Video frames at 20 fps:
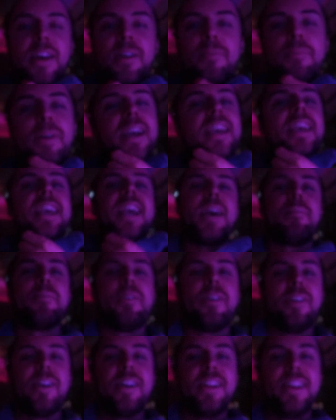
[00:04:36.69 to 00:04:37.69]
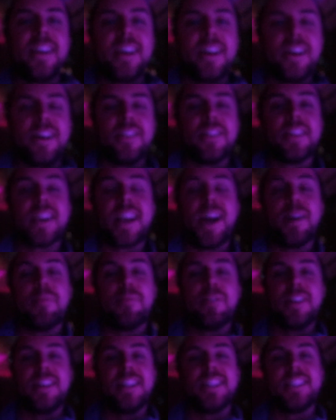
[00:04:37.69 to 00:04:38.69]
um, Becky came out earlier, the
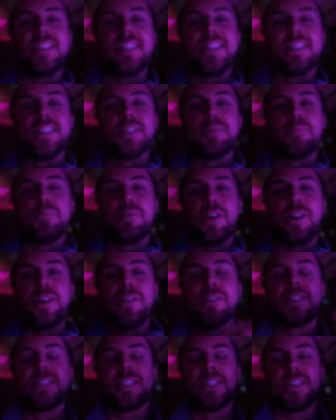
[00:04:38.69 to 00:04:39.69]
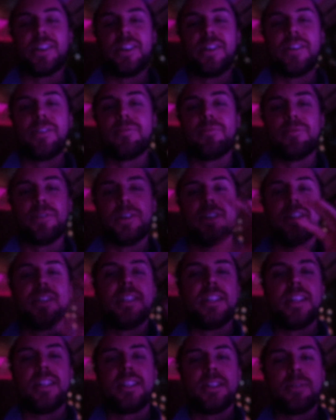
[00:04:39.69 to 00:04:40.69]
camera literally just broke. So we
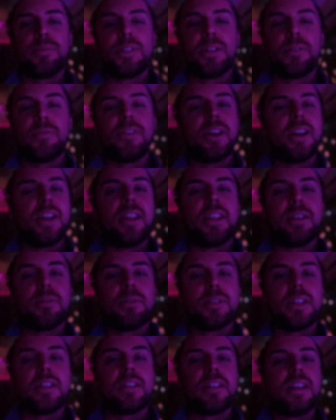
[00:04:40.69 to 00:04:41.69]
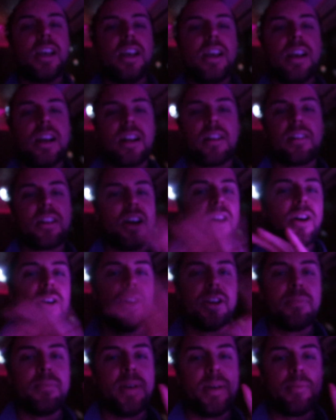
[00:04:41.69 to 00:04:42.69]
did some, some funny thing with a
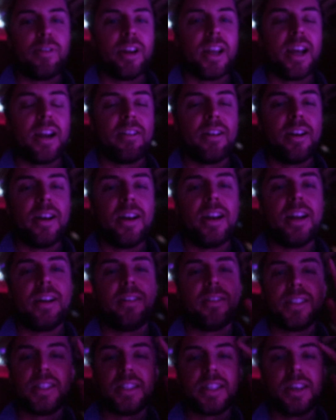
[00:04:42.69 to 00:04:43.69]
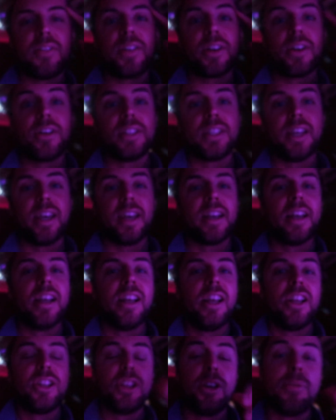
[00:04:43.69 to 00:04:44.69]
card memory error, and I was just like, for God's sake.
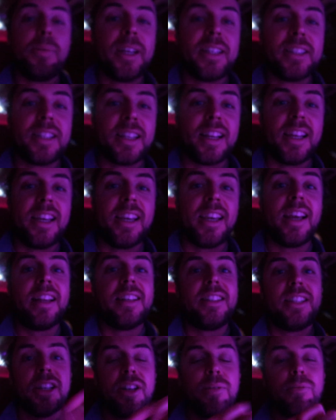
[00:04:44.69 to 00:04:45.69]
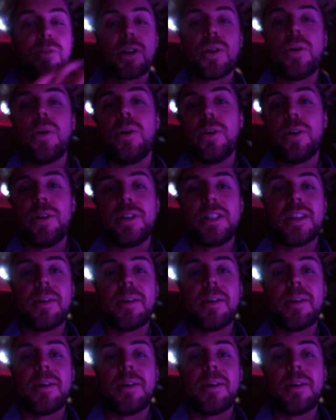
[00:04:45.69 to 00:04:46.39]
So basically, didn't record